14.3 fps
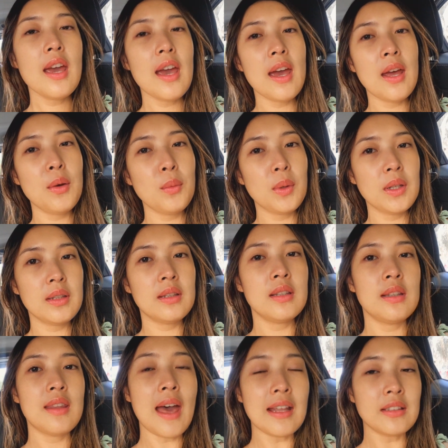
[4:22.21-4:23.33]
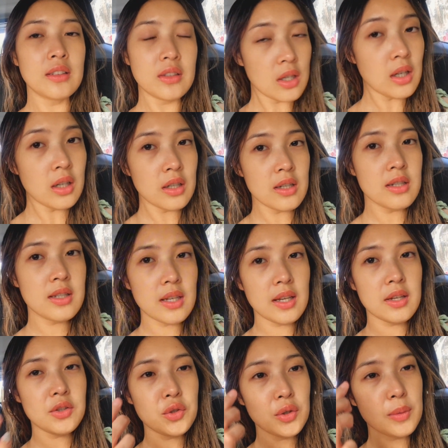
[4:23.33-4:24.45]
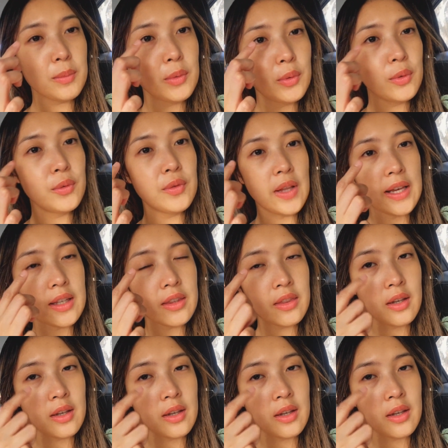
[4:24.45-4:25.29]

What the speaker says: and what that does is to remove like